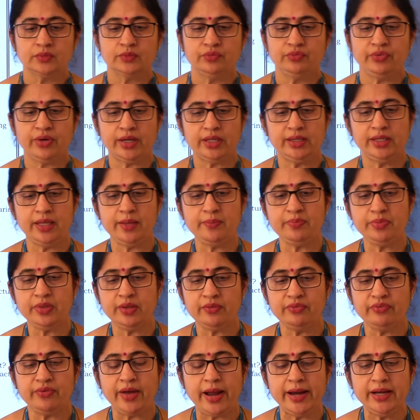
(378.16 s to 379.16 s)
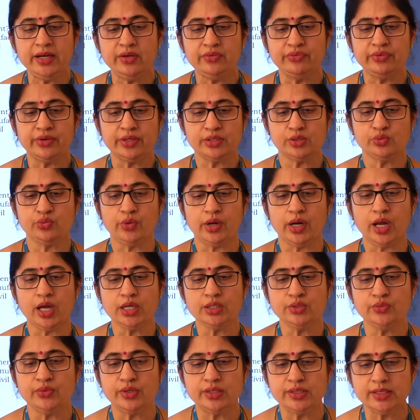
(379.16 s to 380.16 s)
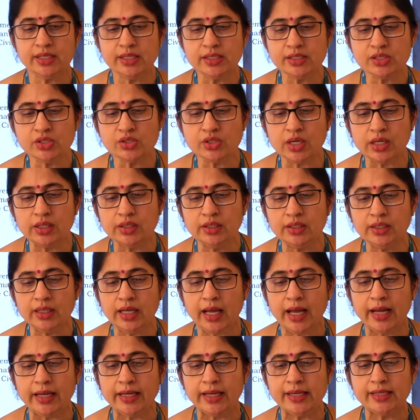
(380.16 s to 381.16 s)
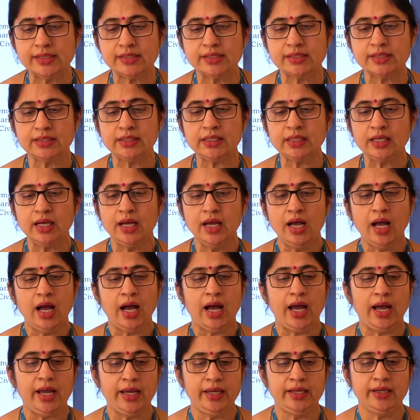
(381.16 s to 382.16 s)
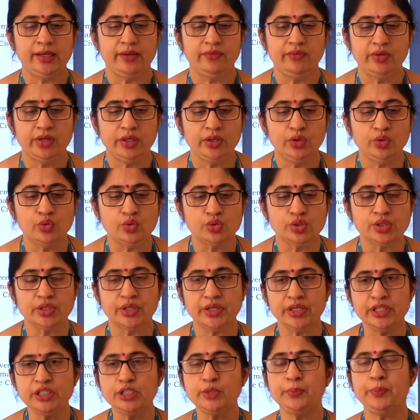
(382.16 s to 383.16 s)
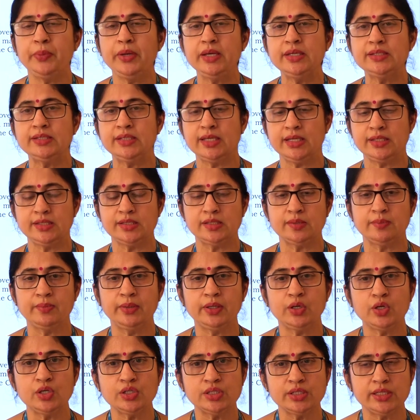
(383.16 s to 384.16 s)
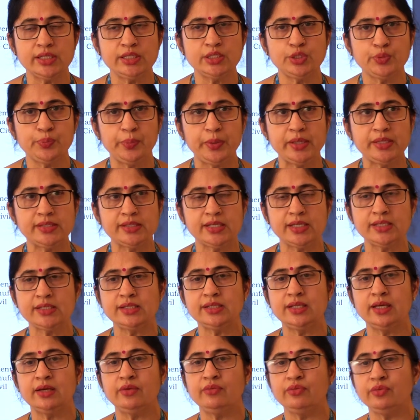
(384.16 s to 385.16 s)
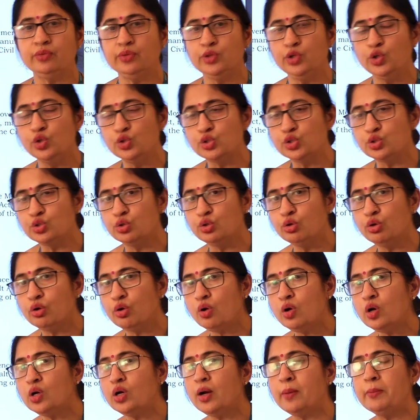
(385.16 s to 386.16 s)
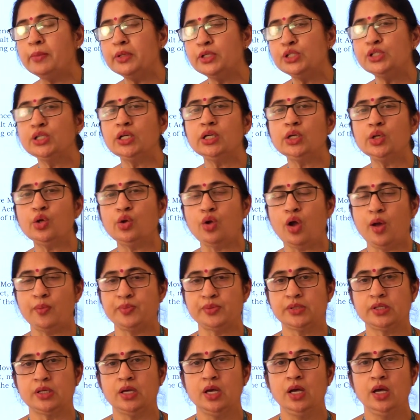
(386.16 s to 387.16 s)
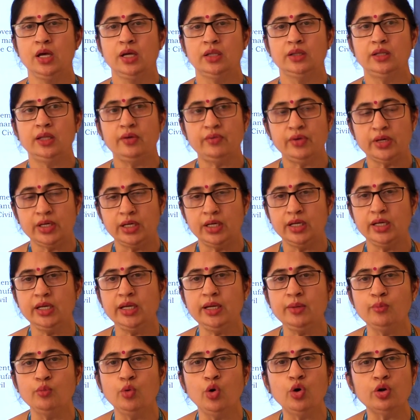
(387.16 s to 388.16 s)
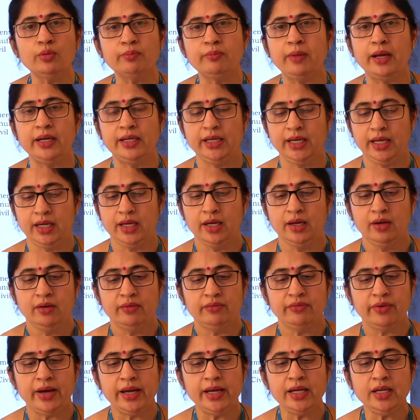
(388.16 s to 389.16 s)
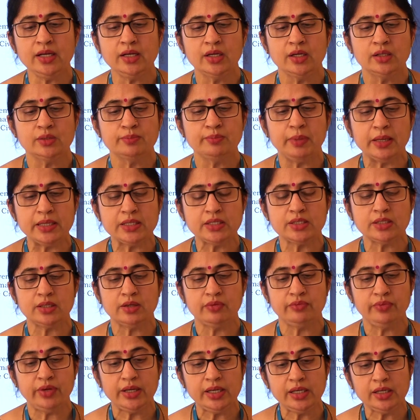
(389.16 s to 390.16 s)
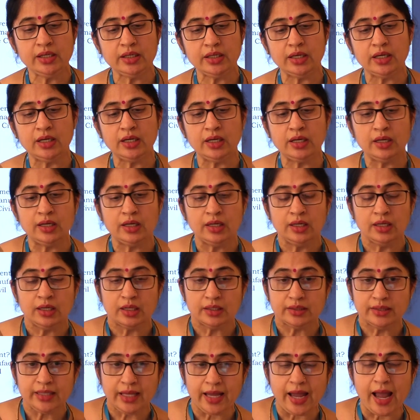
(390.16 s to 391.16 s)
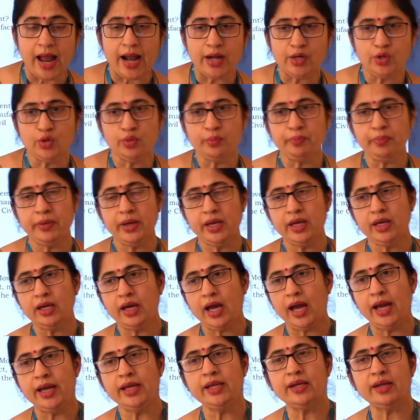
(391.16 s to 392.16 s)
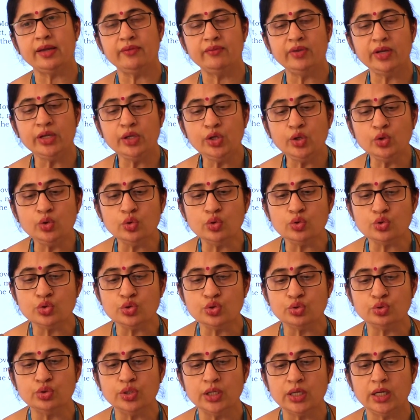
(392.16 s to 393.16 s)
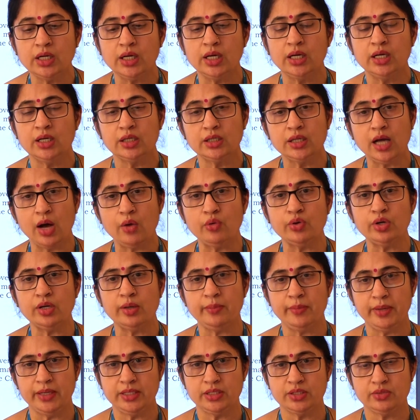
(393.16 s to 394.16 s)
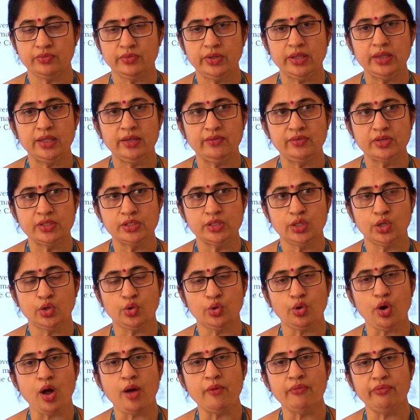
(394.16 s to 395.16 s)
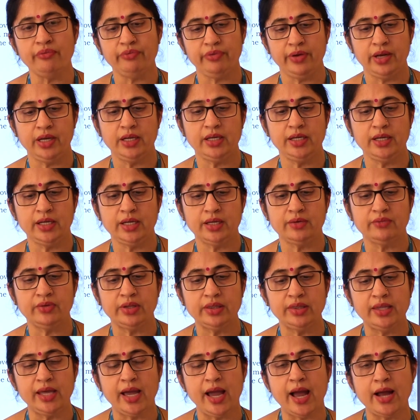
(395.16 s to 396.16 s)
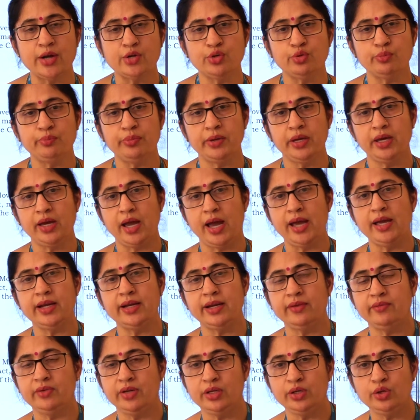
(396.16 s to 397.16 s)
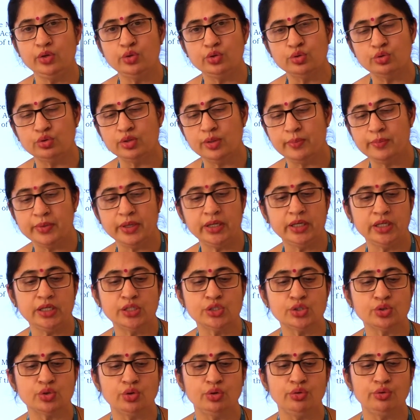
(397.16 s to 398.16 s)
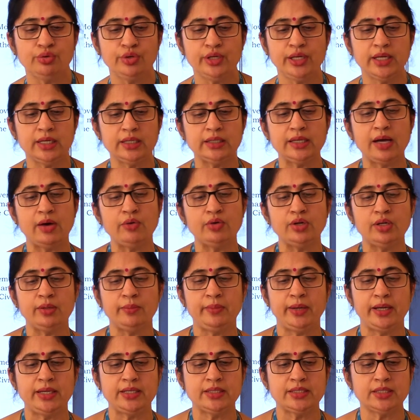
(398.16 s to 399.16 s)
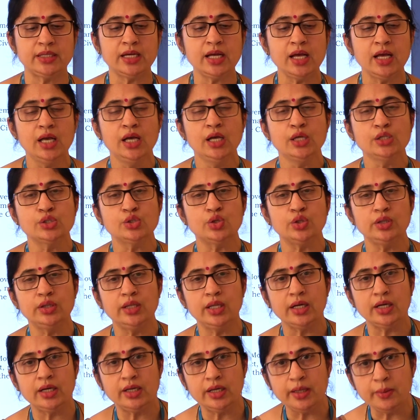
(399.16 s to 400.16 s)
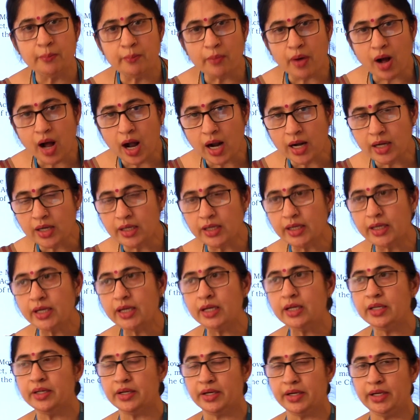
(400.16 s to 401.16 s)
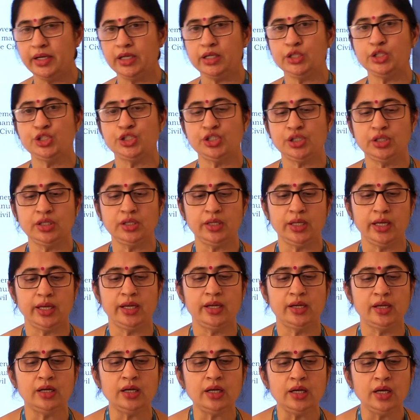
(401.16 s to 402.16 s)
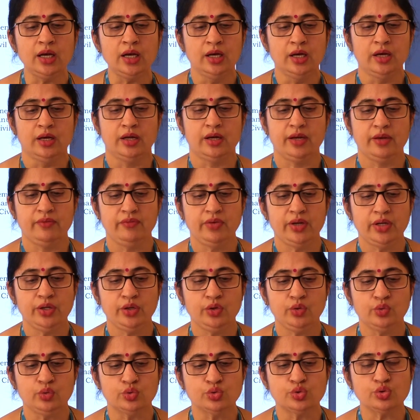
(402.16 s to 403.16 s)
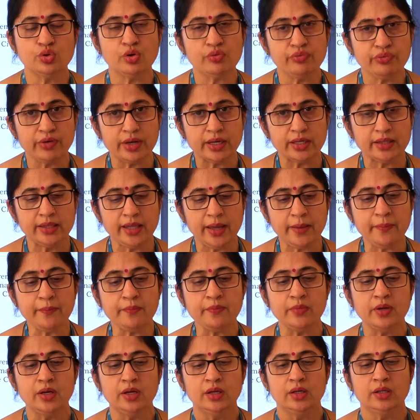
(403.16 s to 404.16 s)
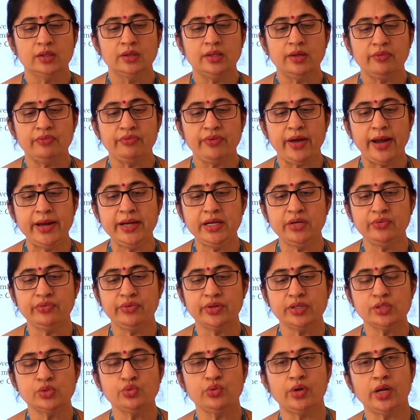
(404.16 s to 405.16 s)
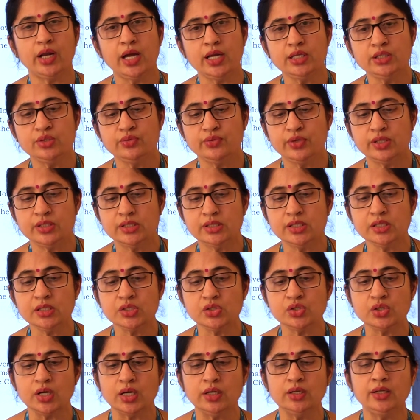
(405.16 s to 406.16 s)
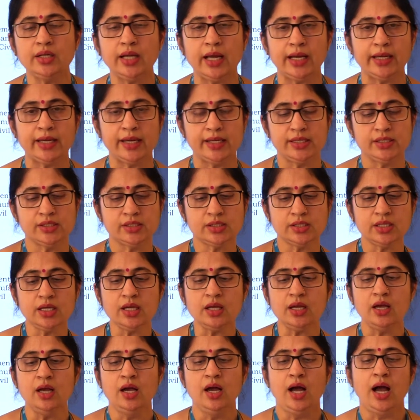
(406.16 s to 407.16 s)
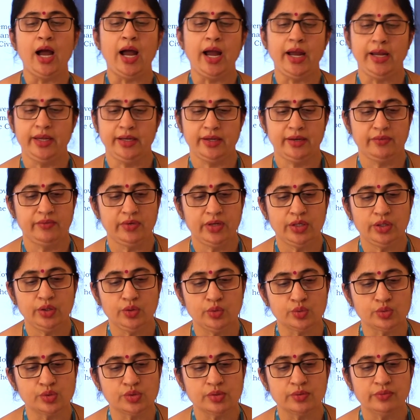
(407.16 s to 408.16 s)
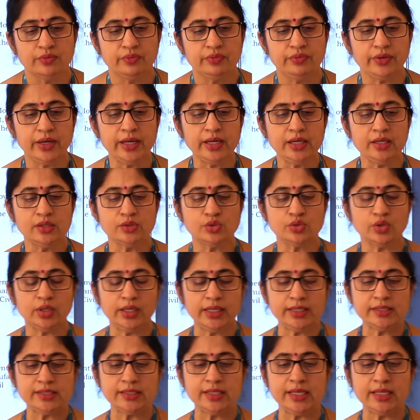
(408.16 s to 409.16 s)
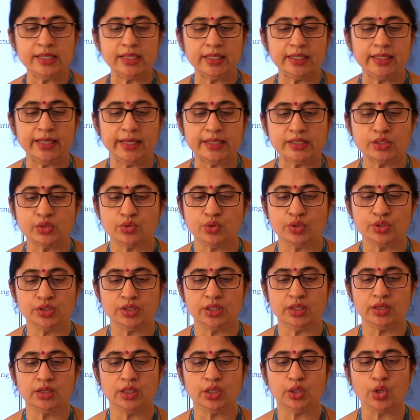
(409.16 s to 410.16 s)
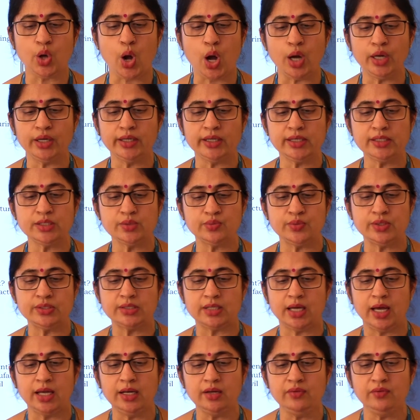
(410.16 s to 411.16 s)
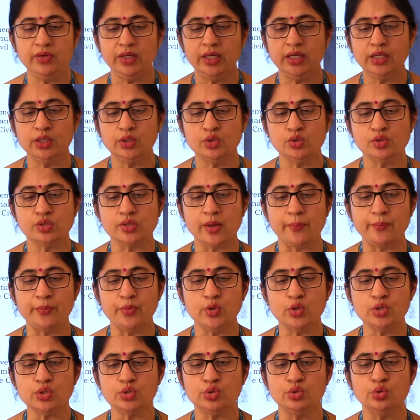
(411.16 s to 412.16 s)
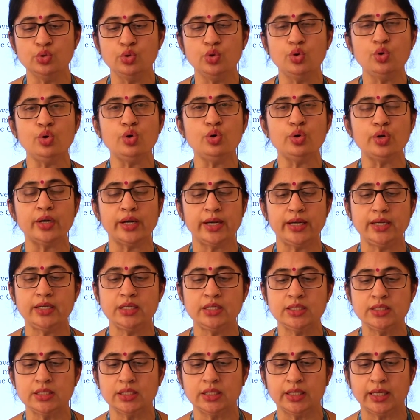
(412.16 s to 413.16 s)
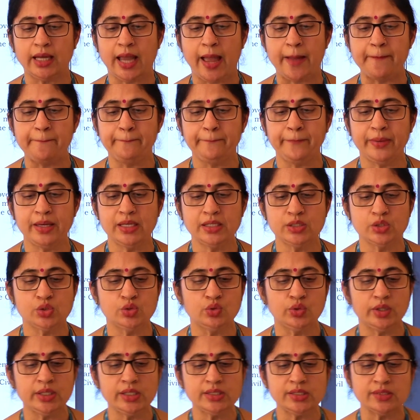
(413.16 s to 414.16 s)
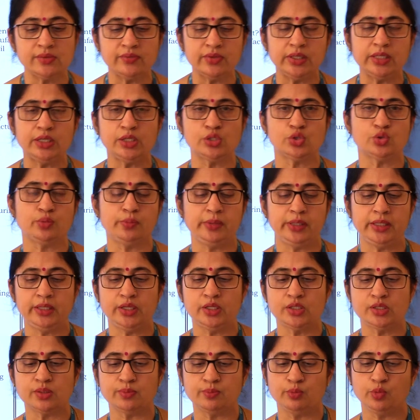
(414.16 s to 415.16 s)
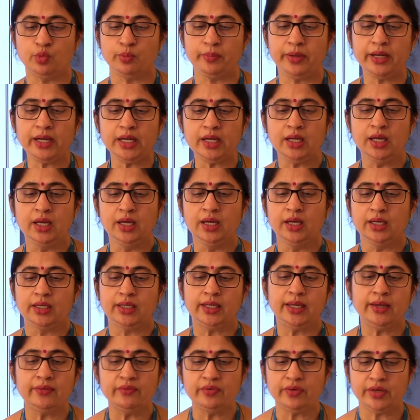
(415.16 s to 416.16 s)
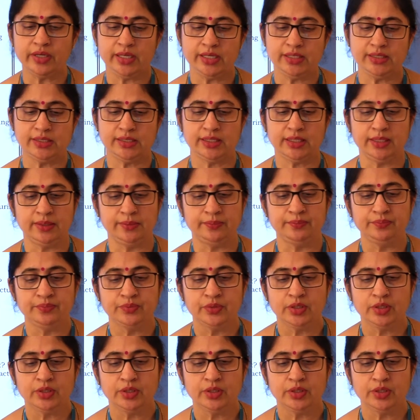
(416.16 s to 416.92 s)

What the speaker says: For them, the fight for Swaraj was a struggle against high revenues. Rich peasants, because rich peasants, they used to grow commercial crops. They were earning more money. Fine, but when they had to pay high revenue to the government, when there was a crop failure, when they had to pay high revenue to the British colonial government, so they demanded reduction in revenue. So for them, the fight for Swaraj was a struggle against high revenues. Fine, so let's see the next question. The Congress was unwilling to support no rent campaigns during civil disobedience movement. Give reason.